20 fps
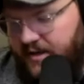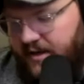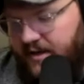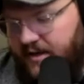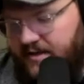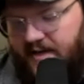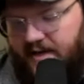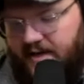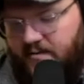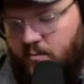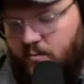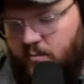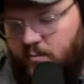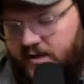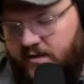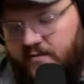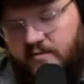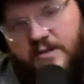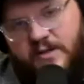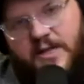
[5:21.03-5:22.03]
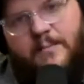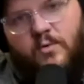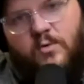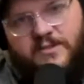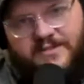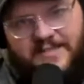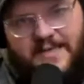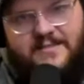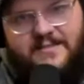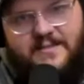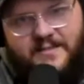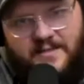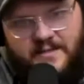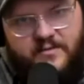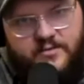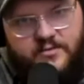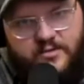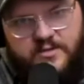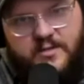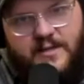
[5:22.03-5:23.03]
is that we have a lot more density.
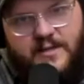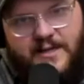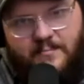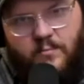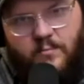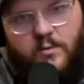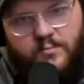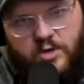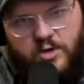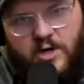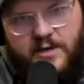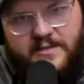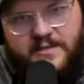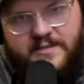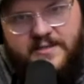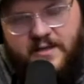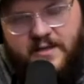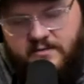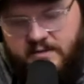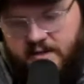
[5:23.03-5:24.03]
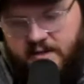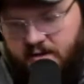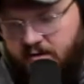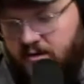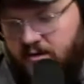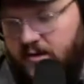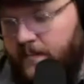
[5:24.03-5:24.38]
There's just a lot more products out there.